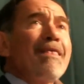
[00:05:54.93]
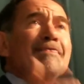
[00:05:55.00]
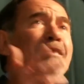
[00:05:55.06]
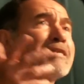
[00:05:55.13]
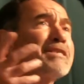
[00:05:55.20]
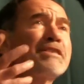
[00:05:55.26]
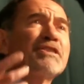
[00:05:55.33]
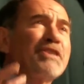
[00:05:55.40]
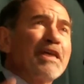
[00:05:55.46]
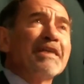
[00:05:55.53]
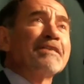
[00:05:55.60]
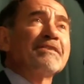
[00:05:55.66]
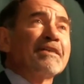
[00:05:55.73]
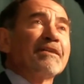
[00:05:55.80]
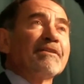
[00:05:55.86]
the
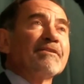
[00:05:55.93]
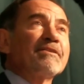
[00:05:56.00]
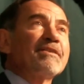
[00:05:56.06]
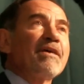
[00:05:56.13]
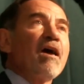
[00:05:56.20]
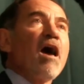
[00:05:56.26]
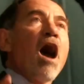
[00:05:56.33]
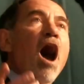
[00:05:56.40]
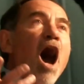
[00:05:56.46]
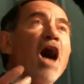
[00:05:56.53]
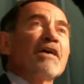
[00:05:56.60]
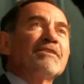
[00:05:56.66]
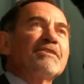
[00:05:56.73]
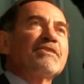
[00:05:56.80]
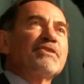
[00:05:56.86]
citizens,
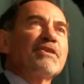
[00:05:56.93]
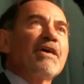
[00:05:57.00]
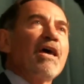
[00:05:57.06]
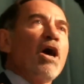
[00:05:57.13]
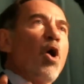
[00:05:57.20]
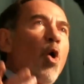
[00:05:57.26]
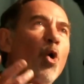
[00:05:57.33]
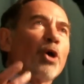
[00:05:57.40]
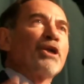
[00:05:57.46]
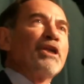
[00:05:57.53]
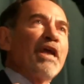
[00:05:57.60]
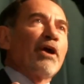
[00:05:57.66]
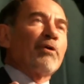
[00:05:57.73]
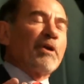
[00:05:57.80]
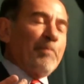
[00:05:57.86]
us,
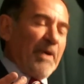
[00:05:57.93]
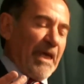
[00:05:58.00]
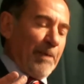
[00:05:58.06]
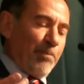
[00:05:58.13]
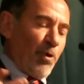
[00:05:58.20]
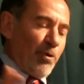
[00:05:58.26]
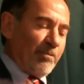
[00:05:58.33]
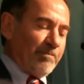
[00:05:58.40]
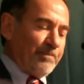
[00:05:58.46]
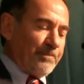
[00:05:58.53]
ordinary people.